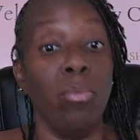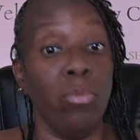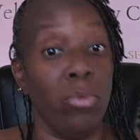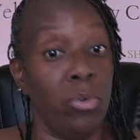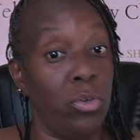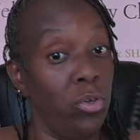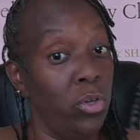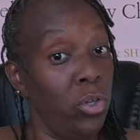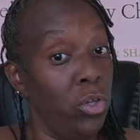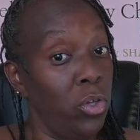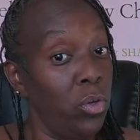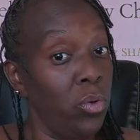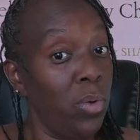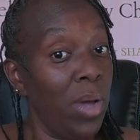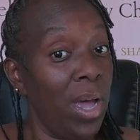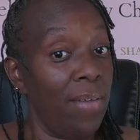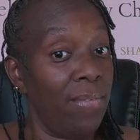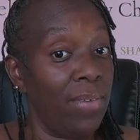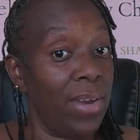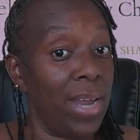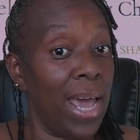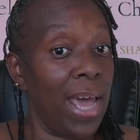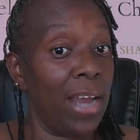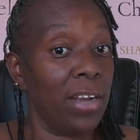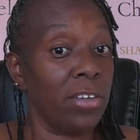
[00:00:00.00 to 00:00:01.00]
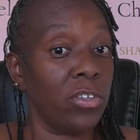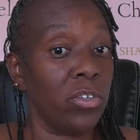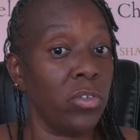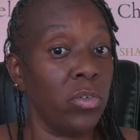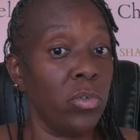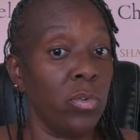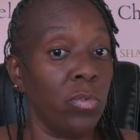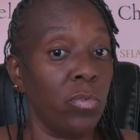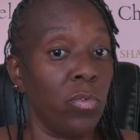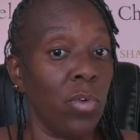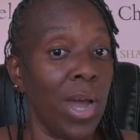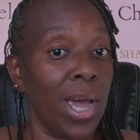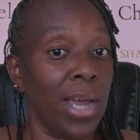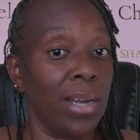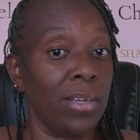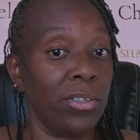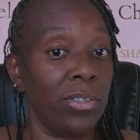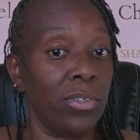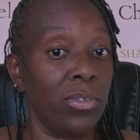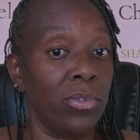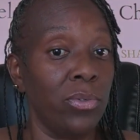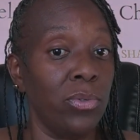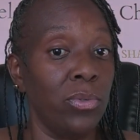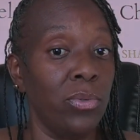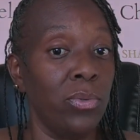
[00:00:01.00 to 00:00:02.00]
do you have an attitude of
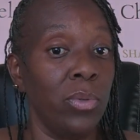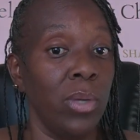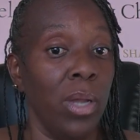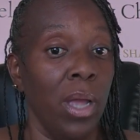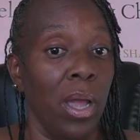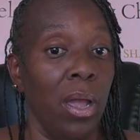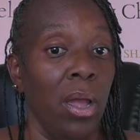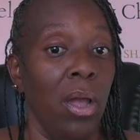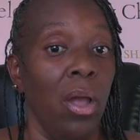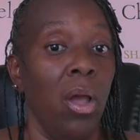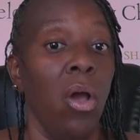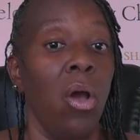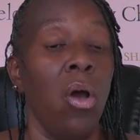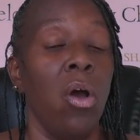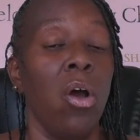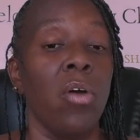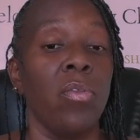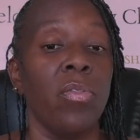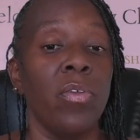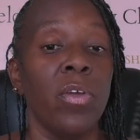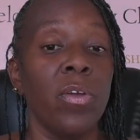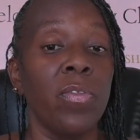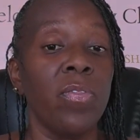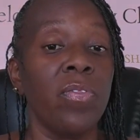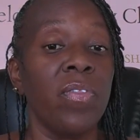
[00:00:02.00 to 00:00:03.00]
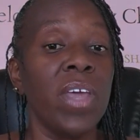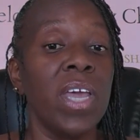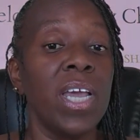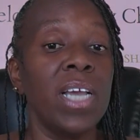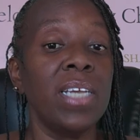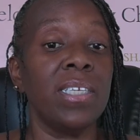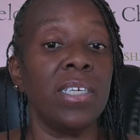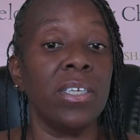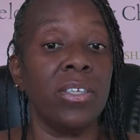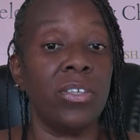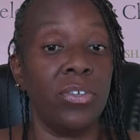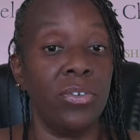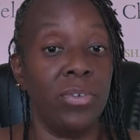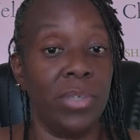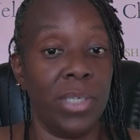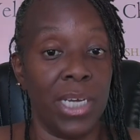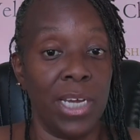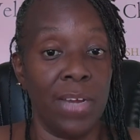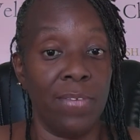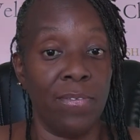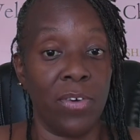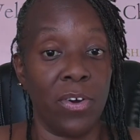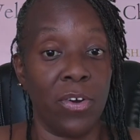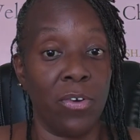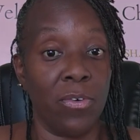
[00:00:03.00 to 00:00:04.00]
gratitude? Are there things that you
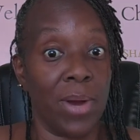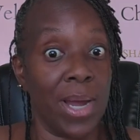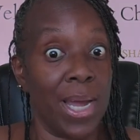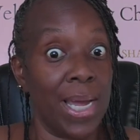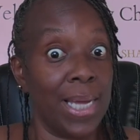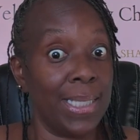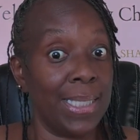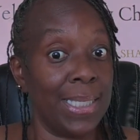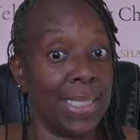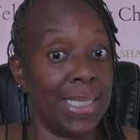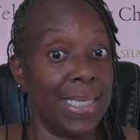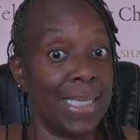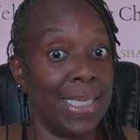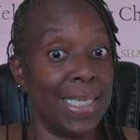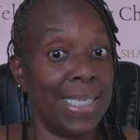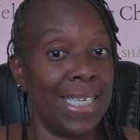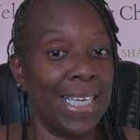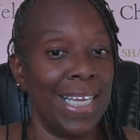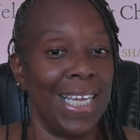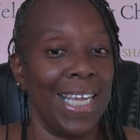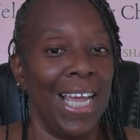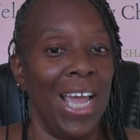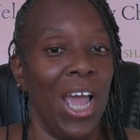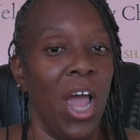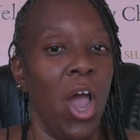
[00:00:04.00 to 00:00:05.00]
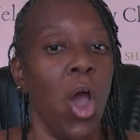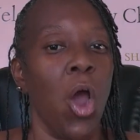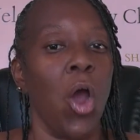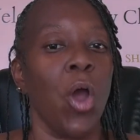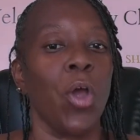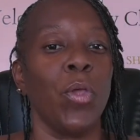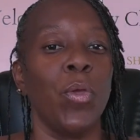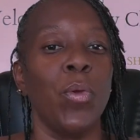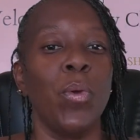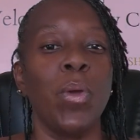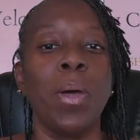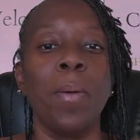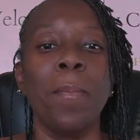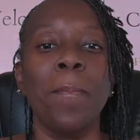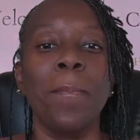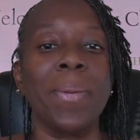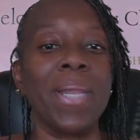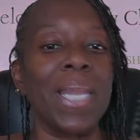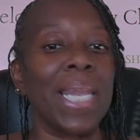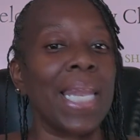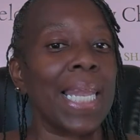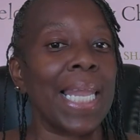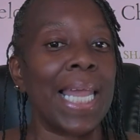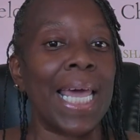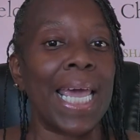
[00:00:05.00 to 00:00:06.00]
take for granted? Are you
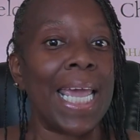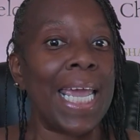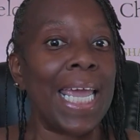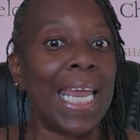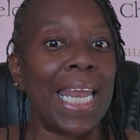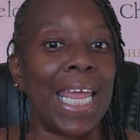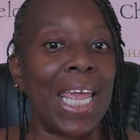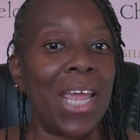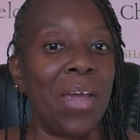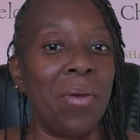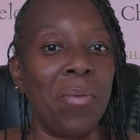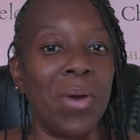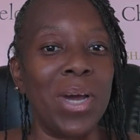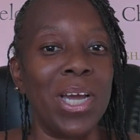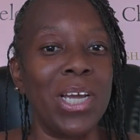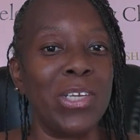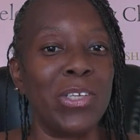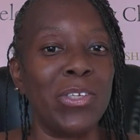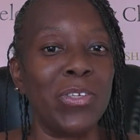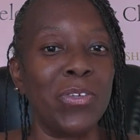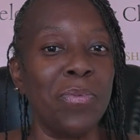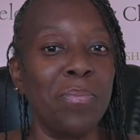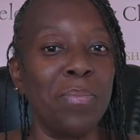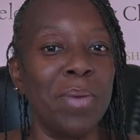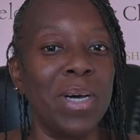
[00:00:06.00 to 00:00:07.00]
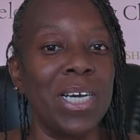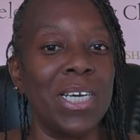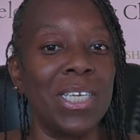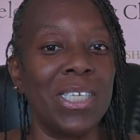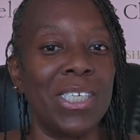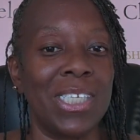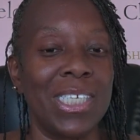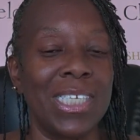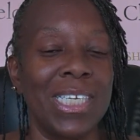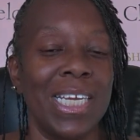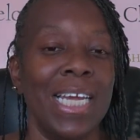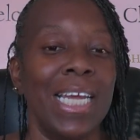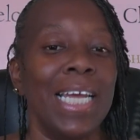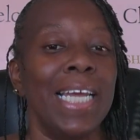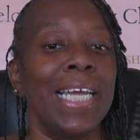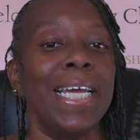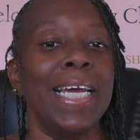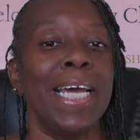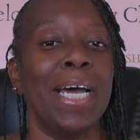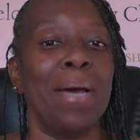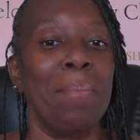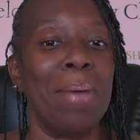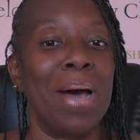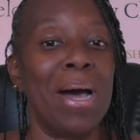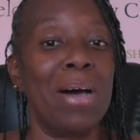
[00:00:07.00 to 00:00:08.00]
complaining way too much
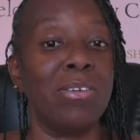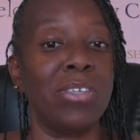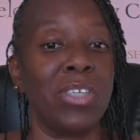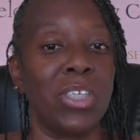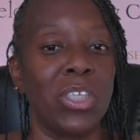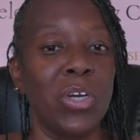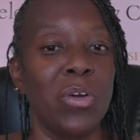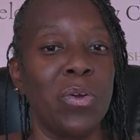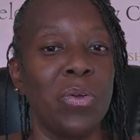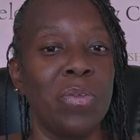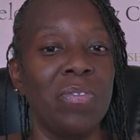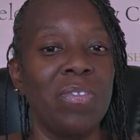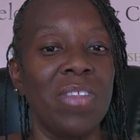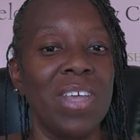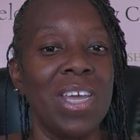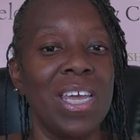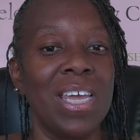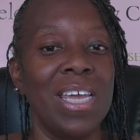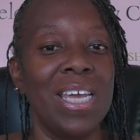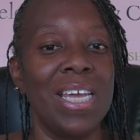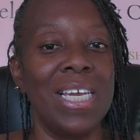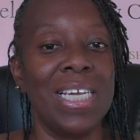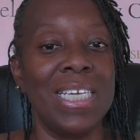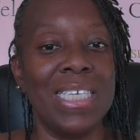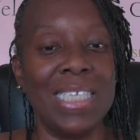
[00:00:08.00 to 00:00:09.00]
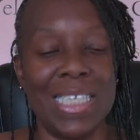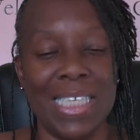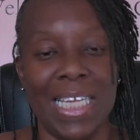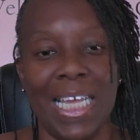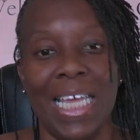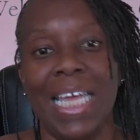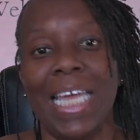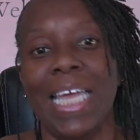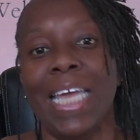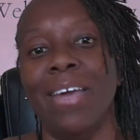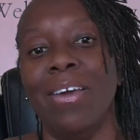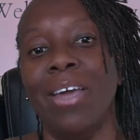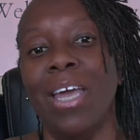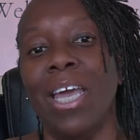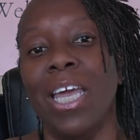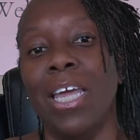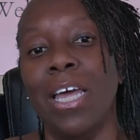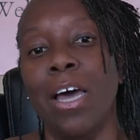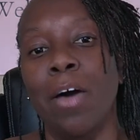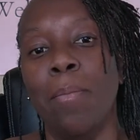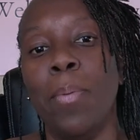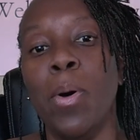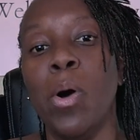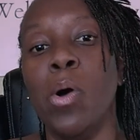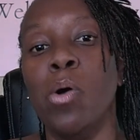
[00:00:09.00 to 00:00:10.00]
about certain things eh,
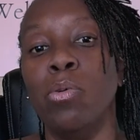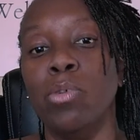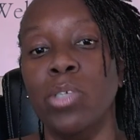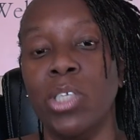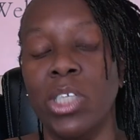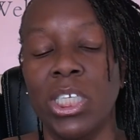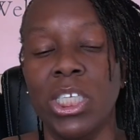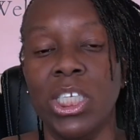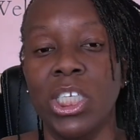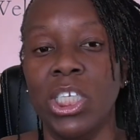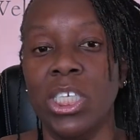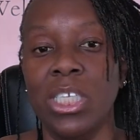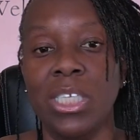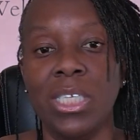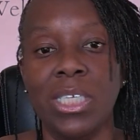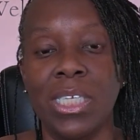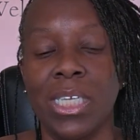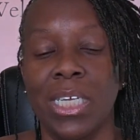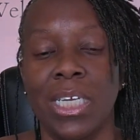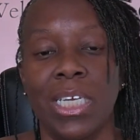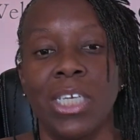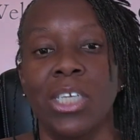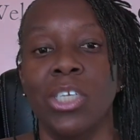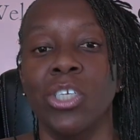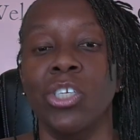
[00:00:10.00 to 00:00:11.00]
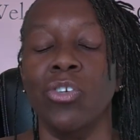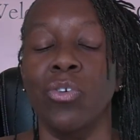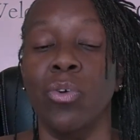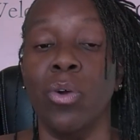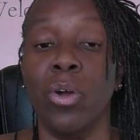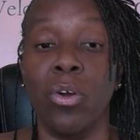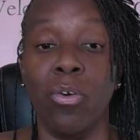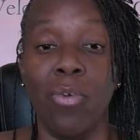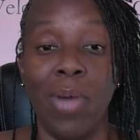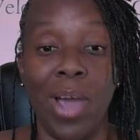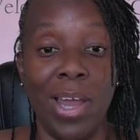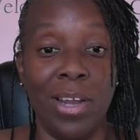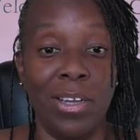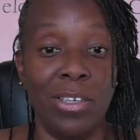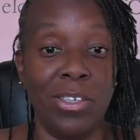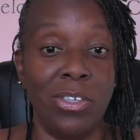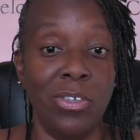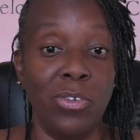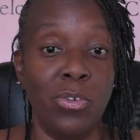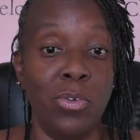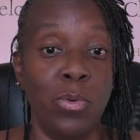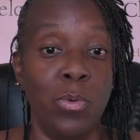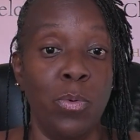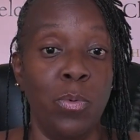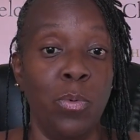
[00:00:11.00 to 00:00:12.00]
opposed to just showing
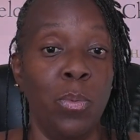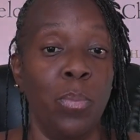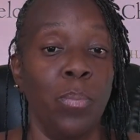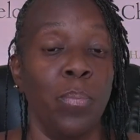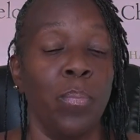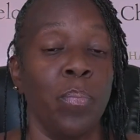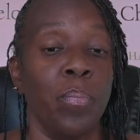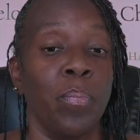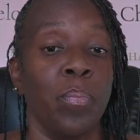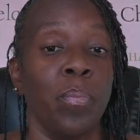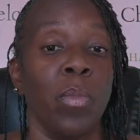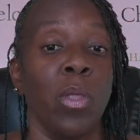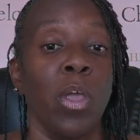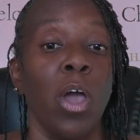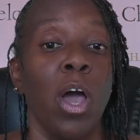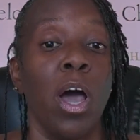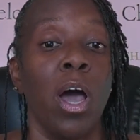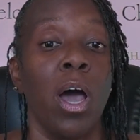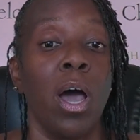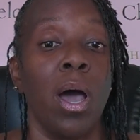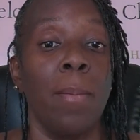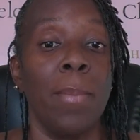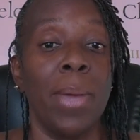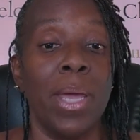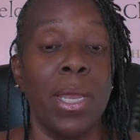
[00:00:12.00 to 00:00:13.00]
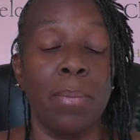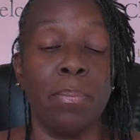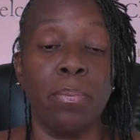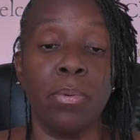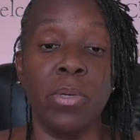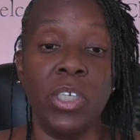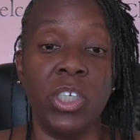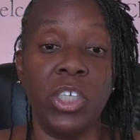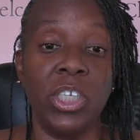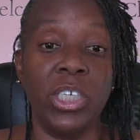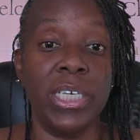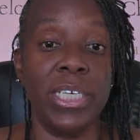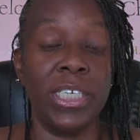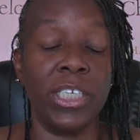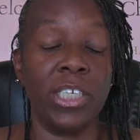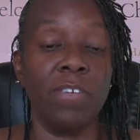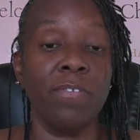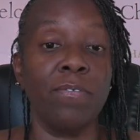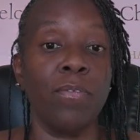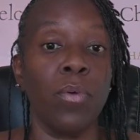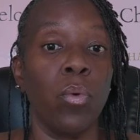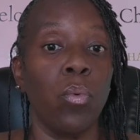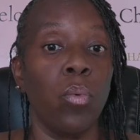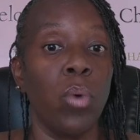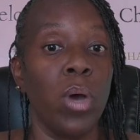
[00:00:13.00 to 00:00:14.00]
gratitude um, and appreciation
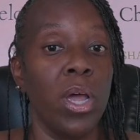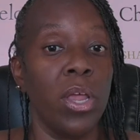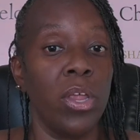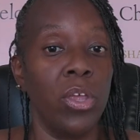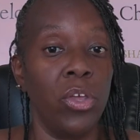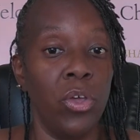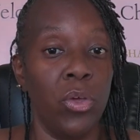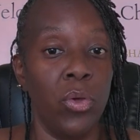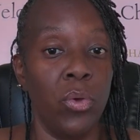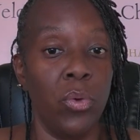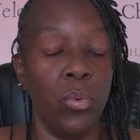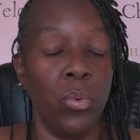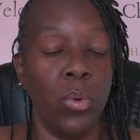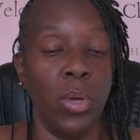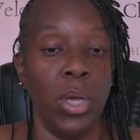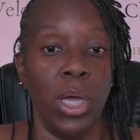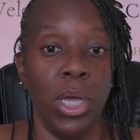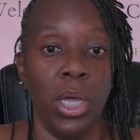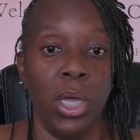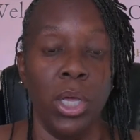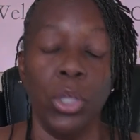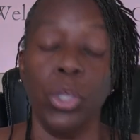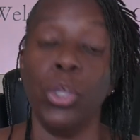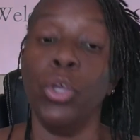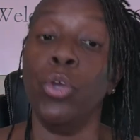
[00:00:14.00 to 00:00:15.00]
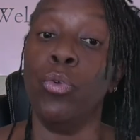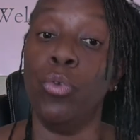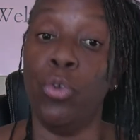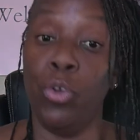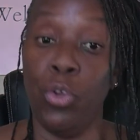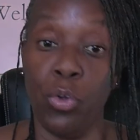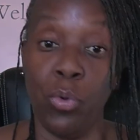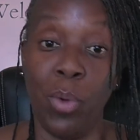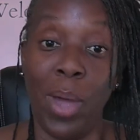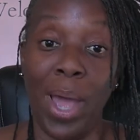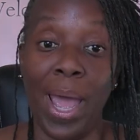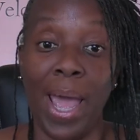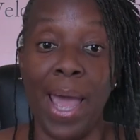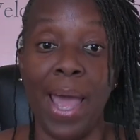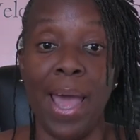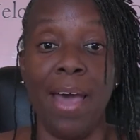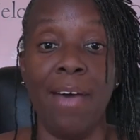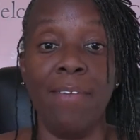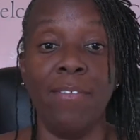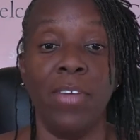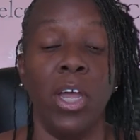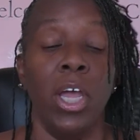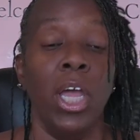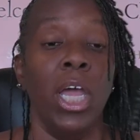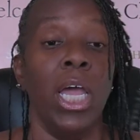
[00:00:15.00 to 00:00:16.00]
for what you you do
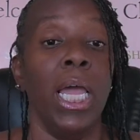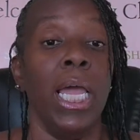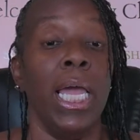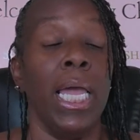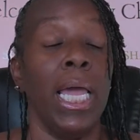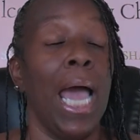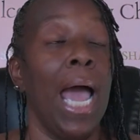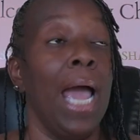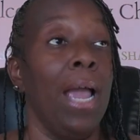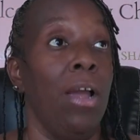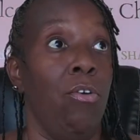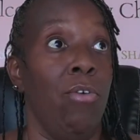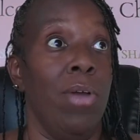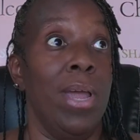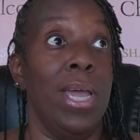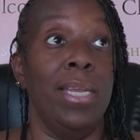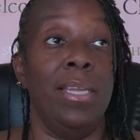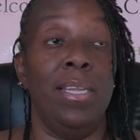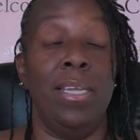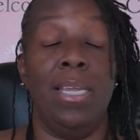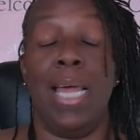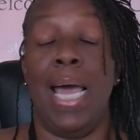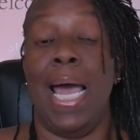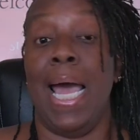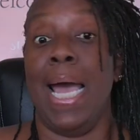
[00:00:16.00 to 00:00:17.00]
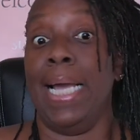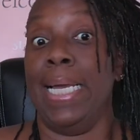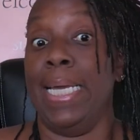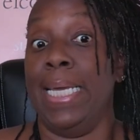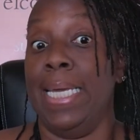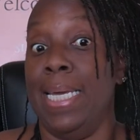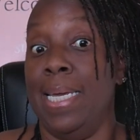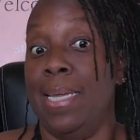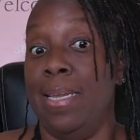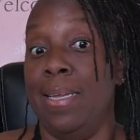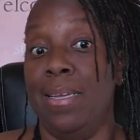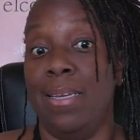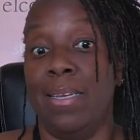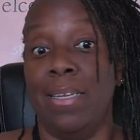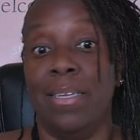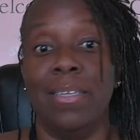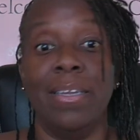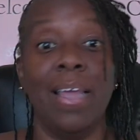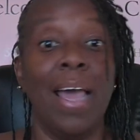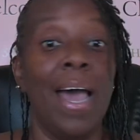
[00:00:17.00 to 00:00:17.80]
have? Granted, I get it.